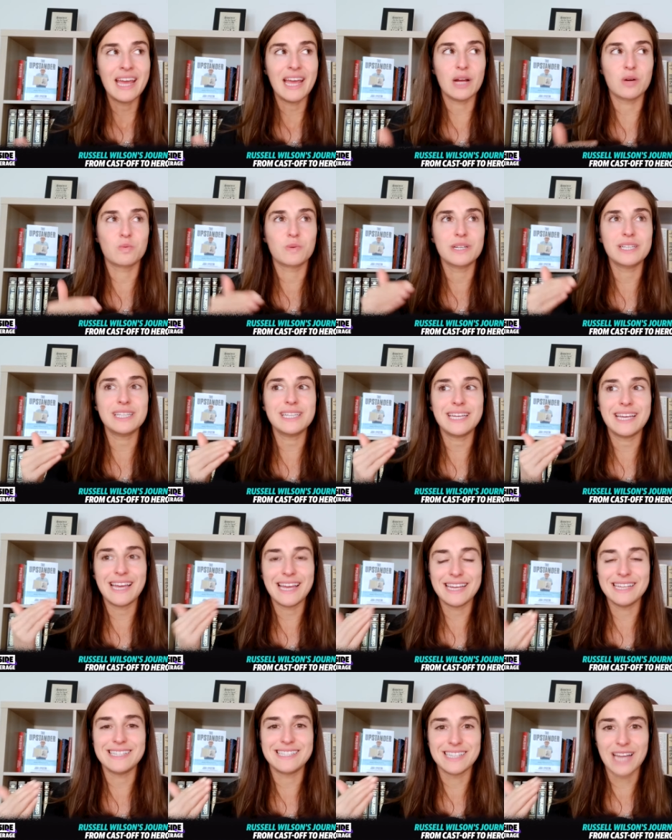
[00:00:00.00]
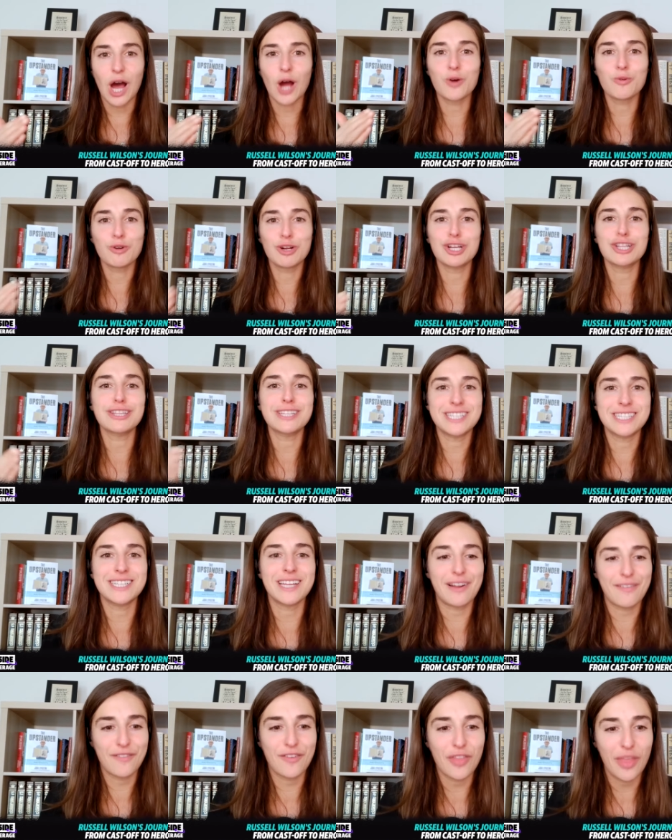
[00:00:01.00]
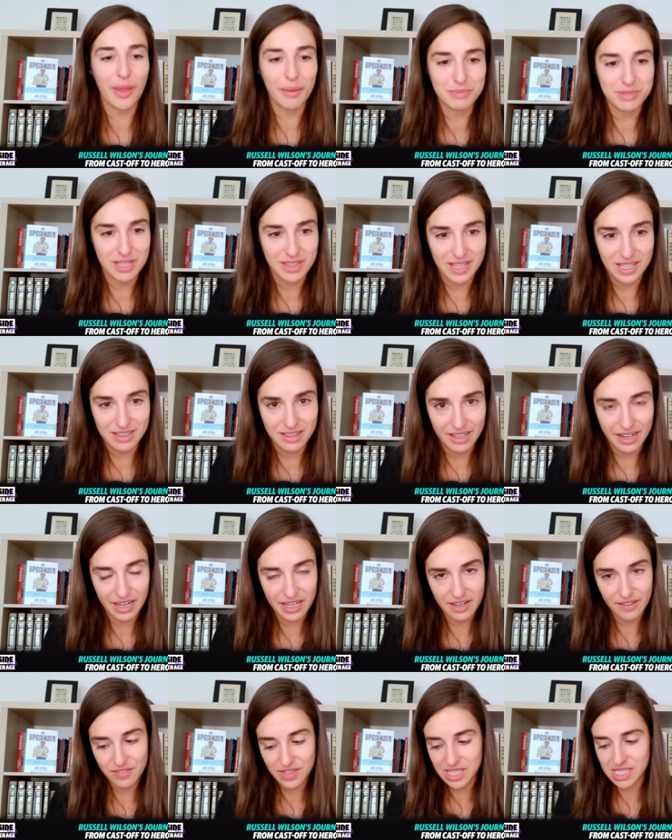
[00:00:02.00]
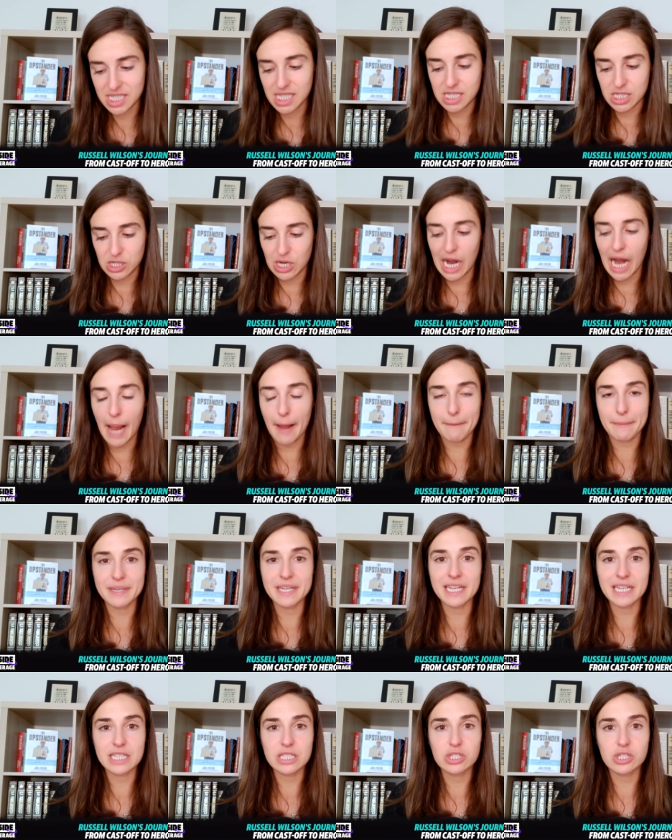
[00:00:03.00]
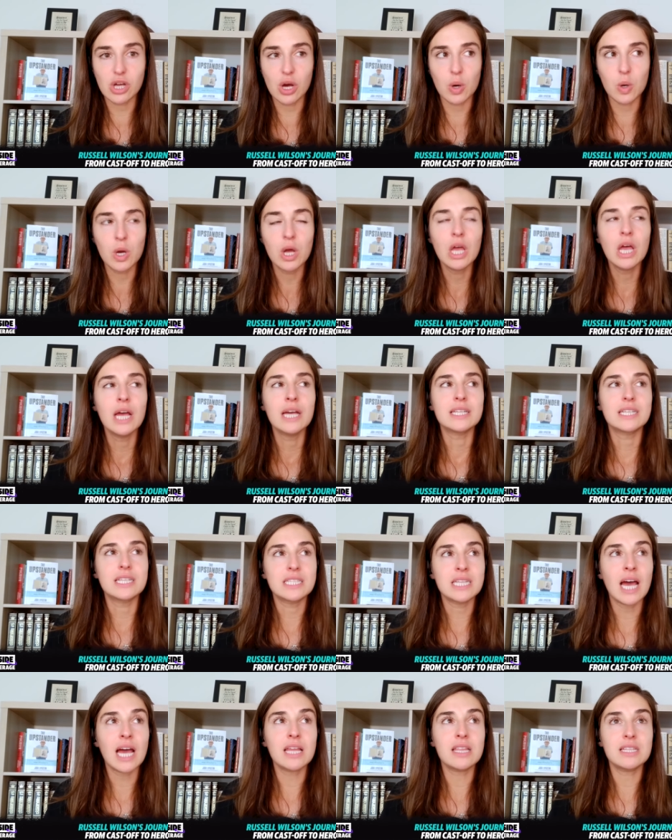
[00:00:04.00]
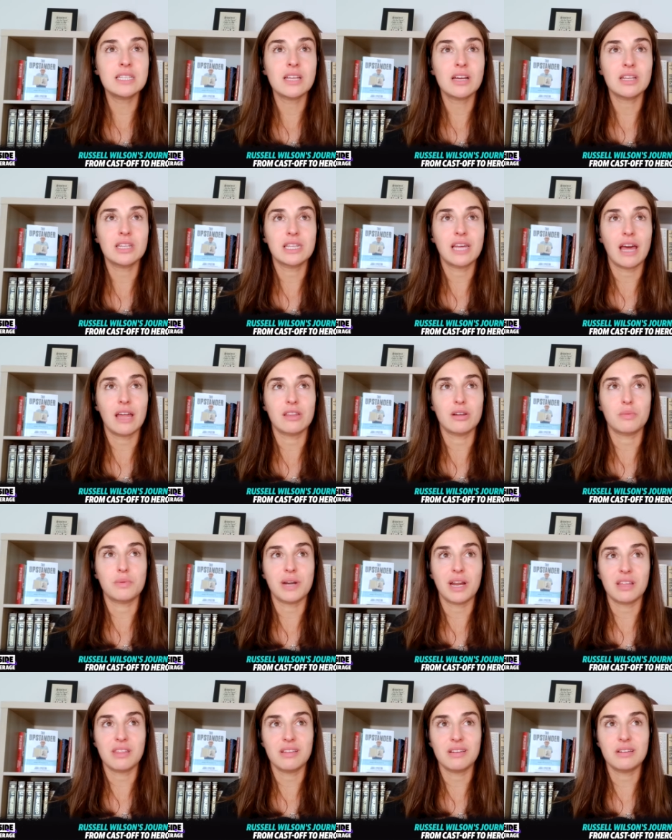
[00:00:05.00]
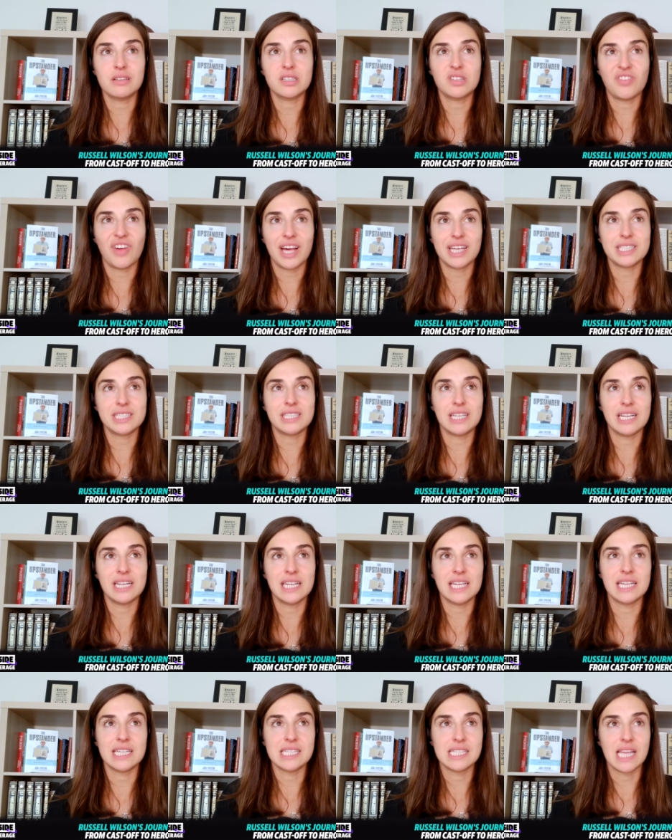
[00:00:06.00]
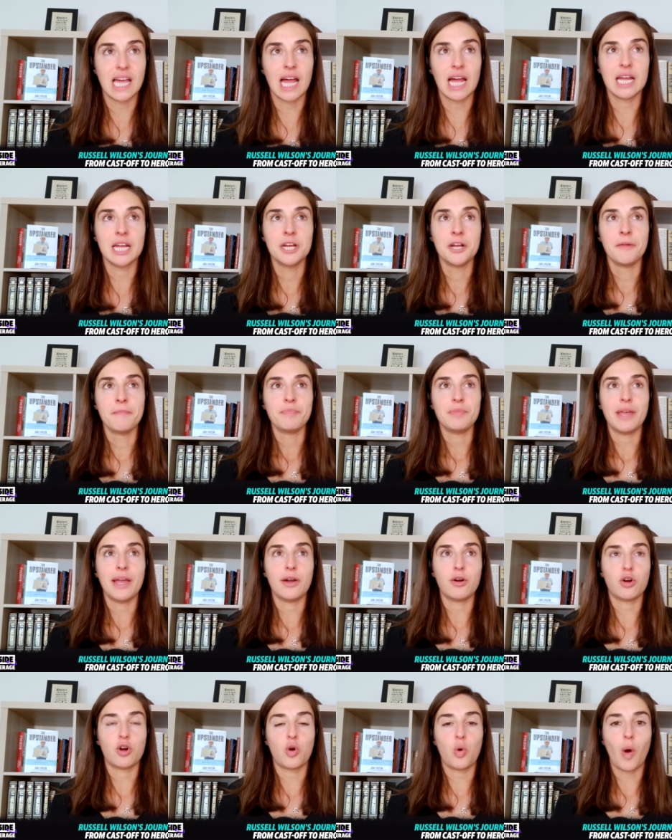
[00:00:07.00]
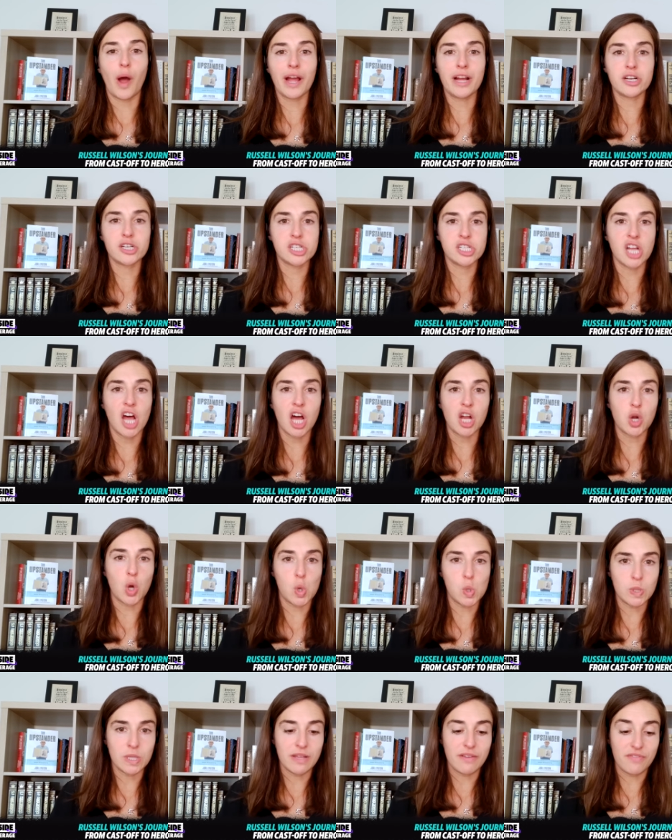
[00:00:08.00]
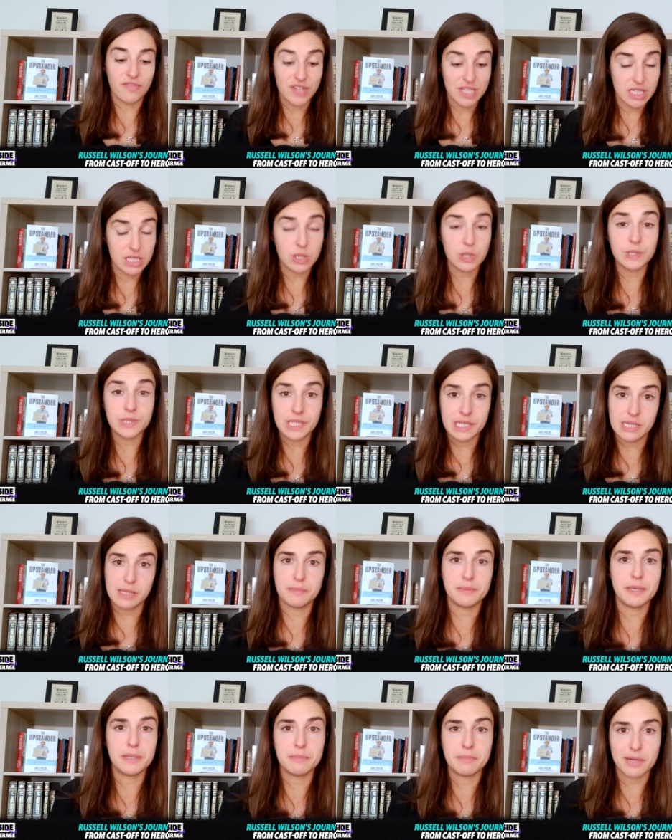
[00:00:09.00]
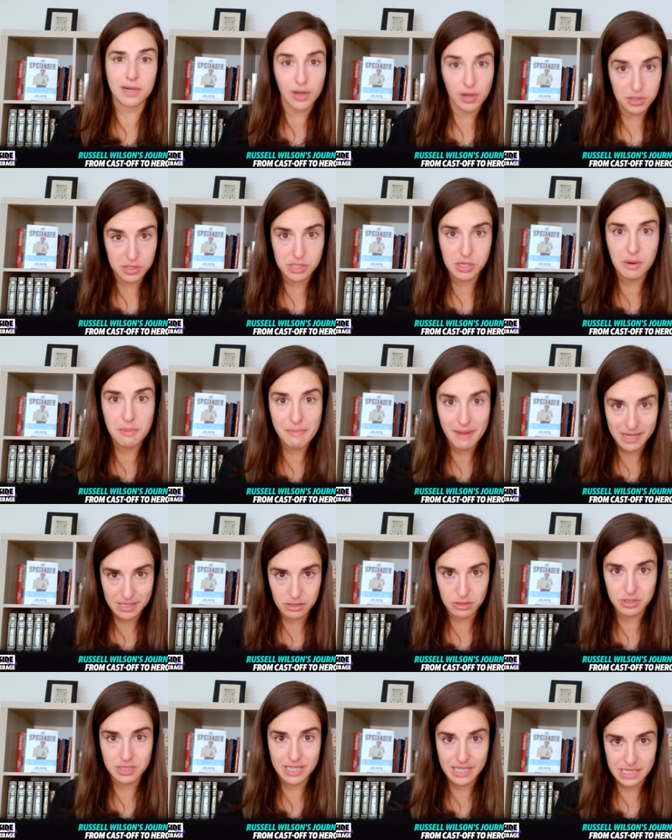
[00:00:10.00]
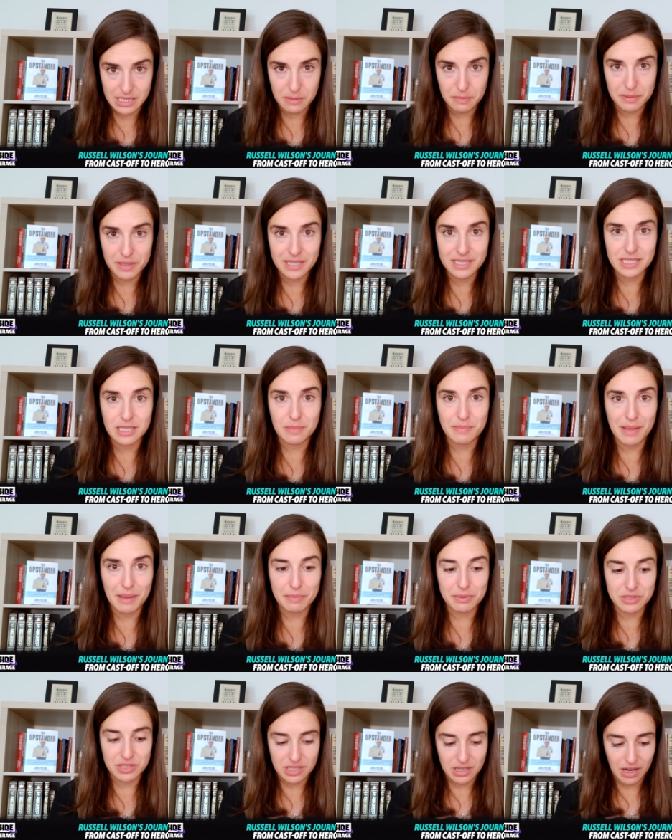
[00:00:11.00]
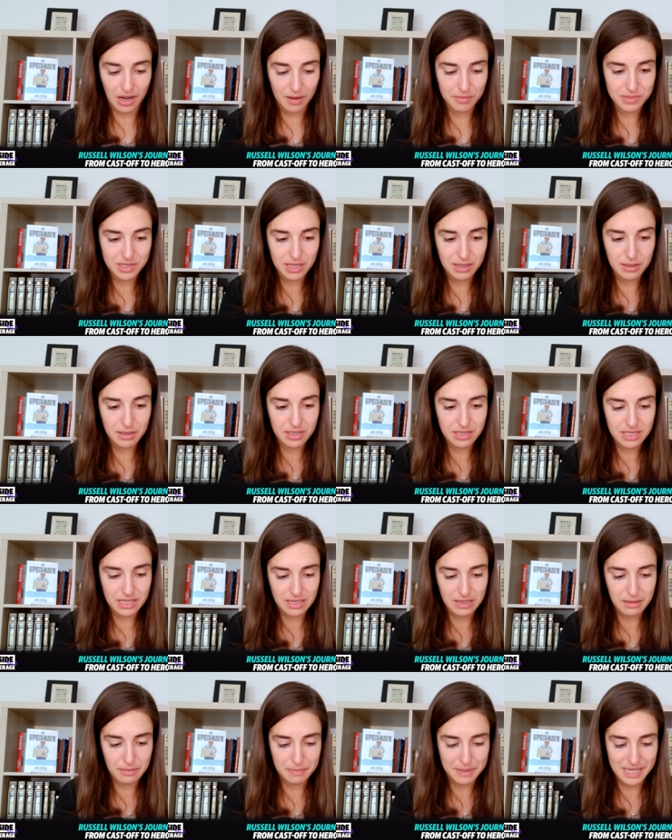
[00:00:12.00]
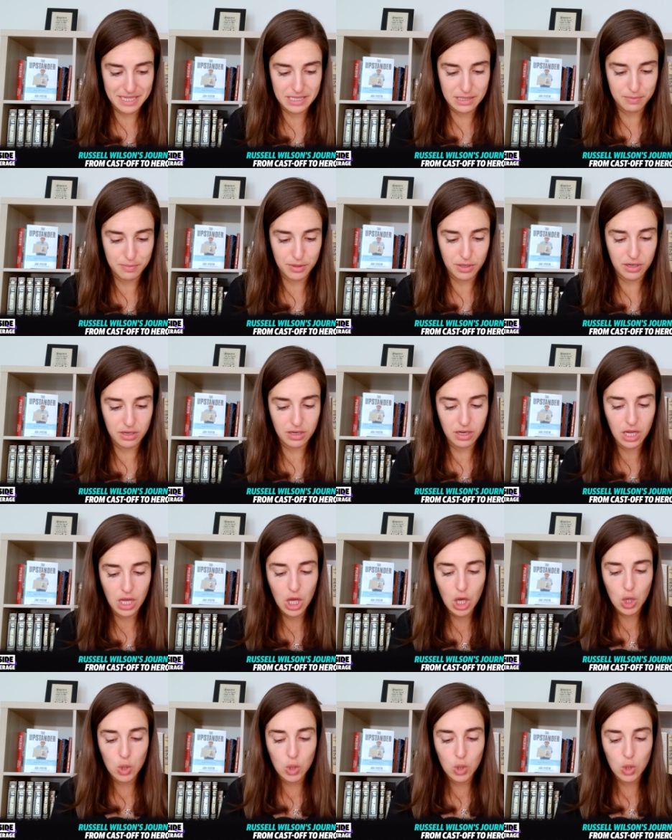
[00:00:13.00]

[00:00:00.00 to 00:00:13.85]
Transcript: it really is not realistic for them to think that any of these things are happening. So to tie this all together, what I think is fascinating is that it requires not only physical discipline, but also mental discipline to be able to come to, to Pittsburgh,